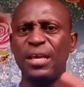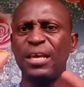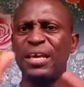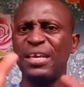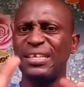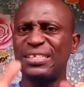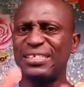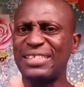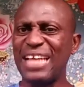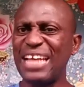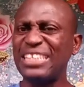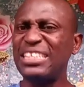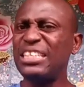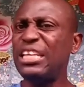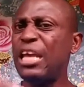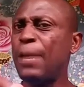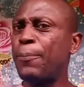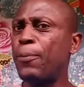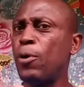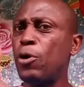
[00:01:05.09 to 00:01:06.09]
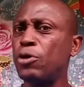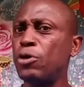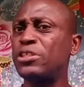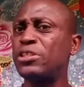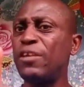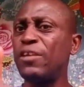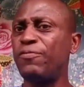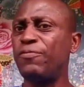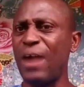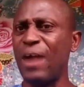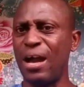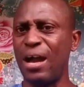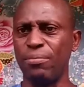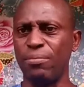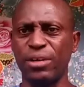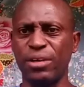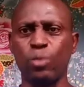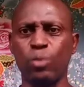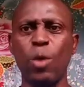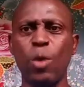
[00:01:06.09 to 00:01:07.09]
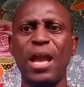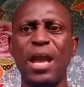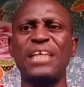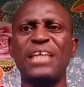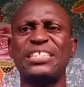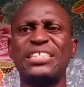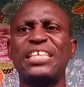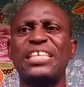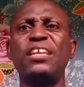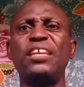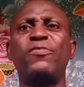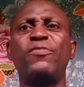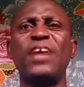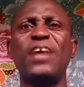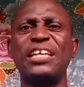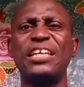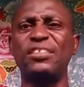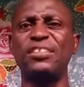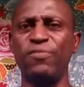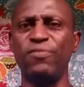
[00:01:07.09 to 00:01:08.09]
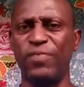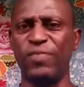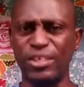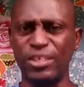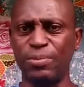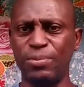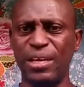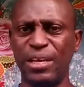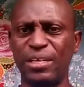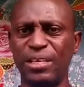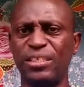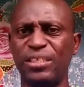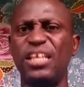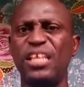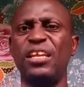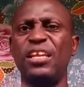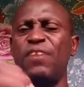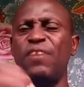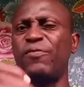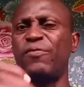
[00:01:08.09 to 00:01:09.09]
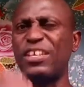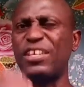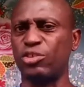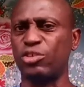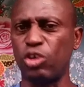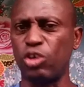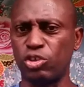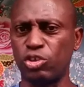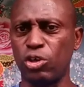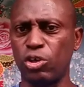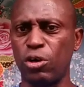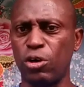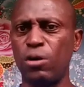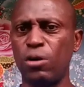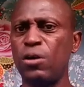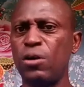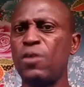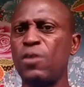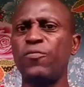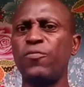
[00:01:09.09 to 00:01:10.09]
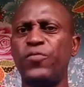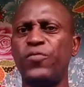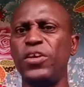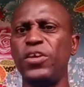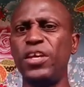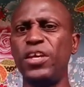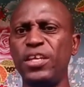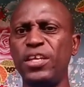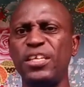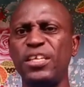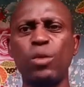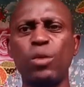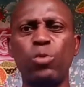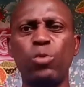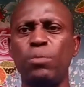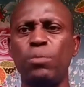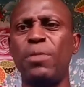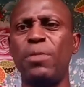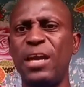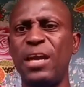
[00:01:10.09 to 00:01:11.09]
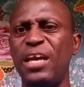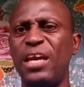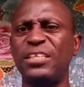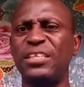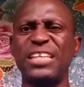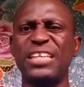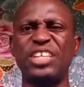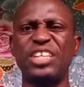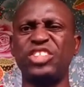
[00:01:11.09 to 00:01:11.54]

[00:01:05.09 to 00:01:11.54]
Starting a poultry farm requires significant investment in infrastructure, feed, equipment, and